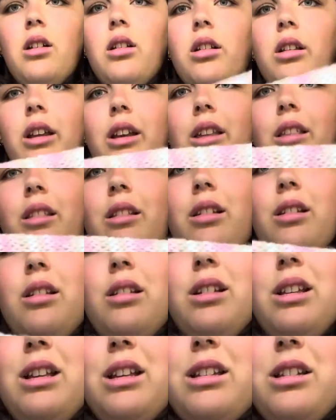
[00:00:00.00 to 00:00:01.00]
Like
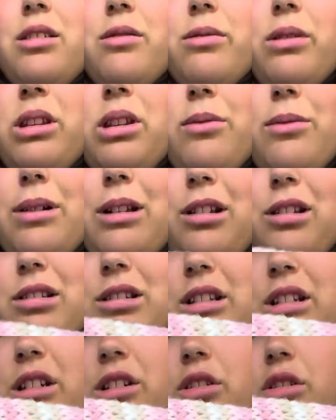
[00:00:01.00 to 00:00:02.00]
it did really well on
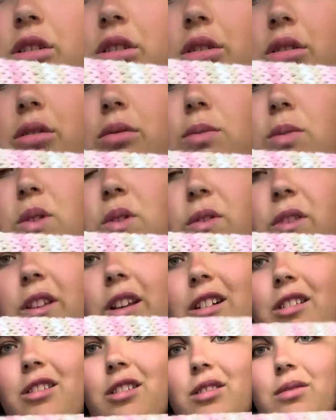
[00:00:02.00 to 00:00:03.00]
the tubes for the
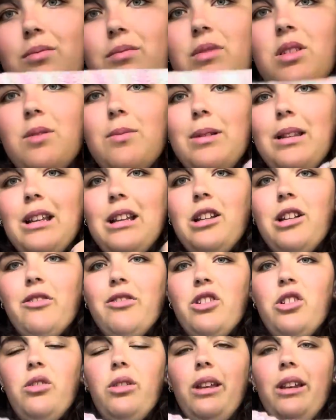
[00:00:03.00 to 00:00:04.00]
arms, but then you have
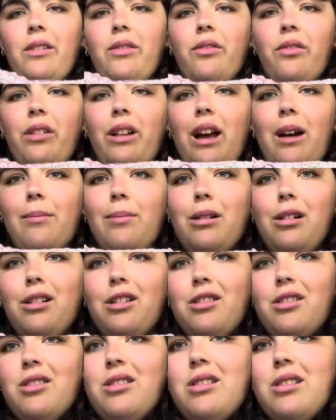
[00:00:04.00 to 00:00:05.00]
to do like flat
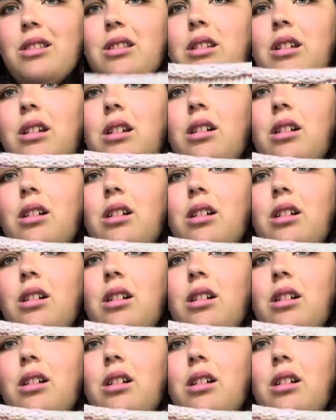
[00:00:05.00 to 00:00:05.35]
parts